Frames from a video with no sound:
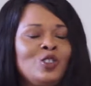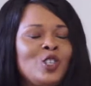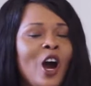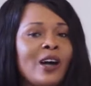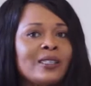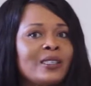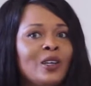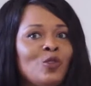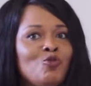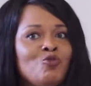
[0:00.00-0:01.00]
just
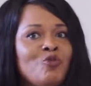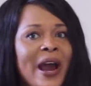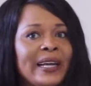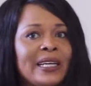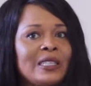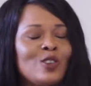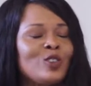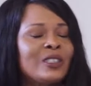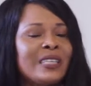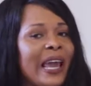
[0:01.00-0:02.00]
ready
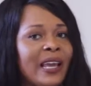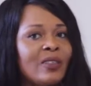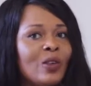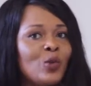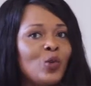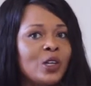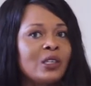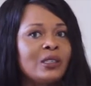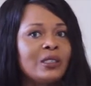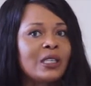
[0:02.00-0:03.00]
to take the
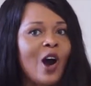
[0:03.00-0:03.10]
world